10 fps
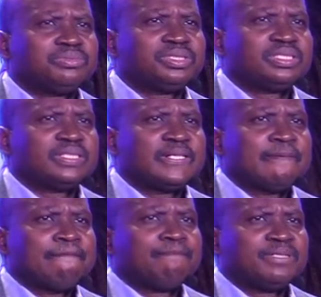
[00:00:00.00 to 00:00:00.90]
me.
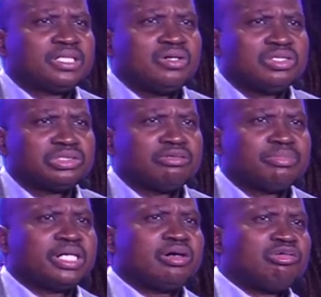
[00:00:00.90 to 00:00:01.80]
Because of
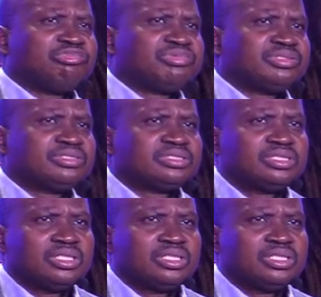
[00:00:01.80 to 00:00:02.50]
my offerings,